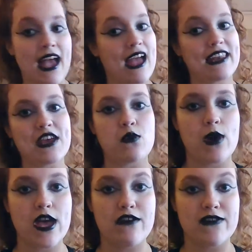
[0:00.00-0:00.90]
Any
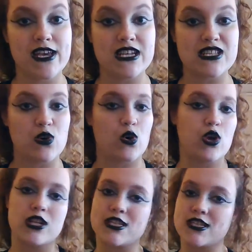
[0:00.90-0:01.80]
queries or
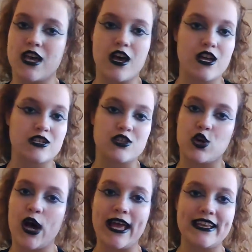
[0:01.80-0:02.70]
concerns
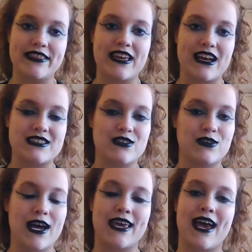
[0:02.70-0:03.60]
or anything at all,
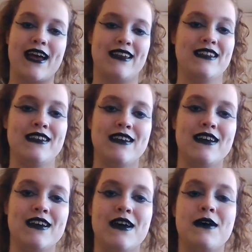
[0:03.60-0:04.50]
again,
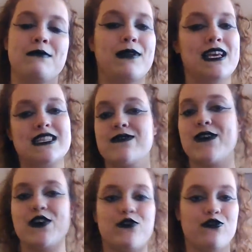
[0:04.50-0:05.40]
please
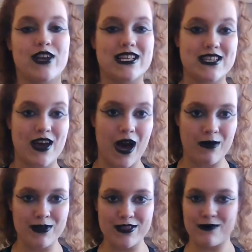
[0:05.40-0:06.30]
feel free to
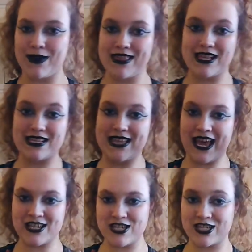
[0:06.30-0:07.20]
comment them in the
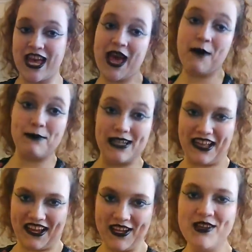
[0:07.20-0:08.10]
section
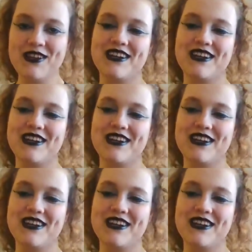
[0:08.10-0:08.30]
below.